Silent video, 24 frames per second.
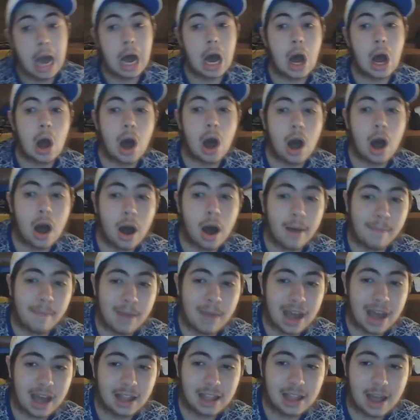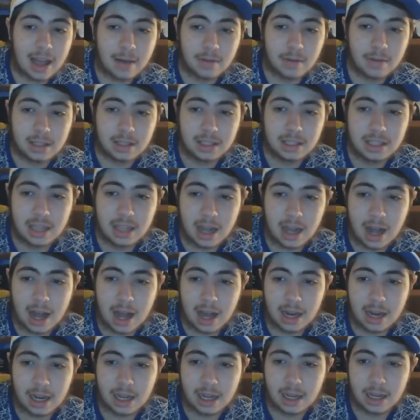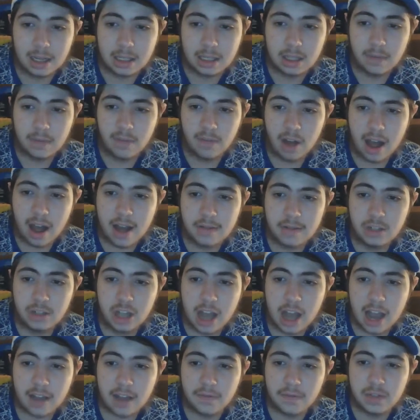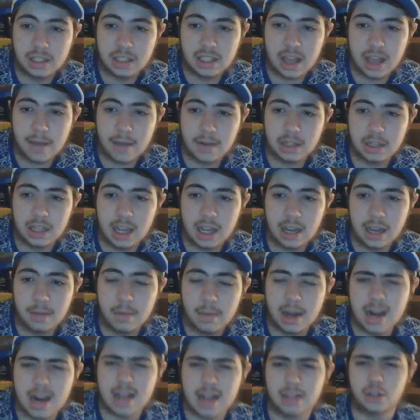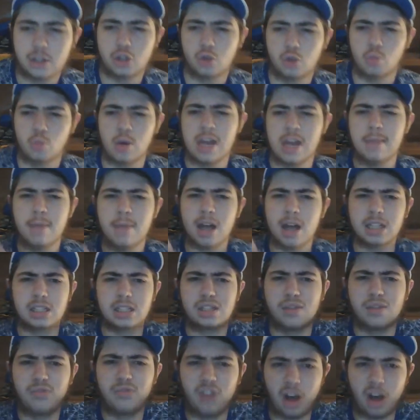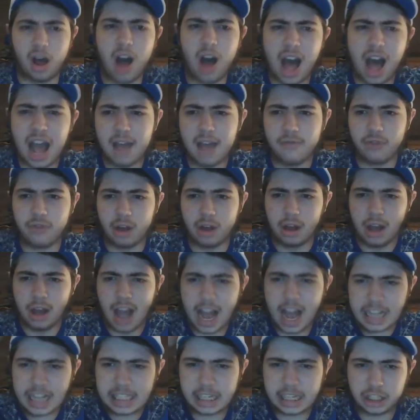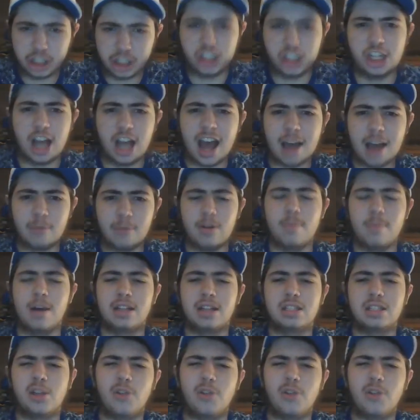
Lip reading: Oh, man, that was darn it. Survive, Jack, for 17 minutes. We must survive. As a chat, we must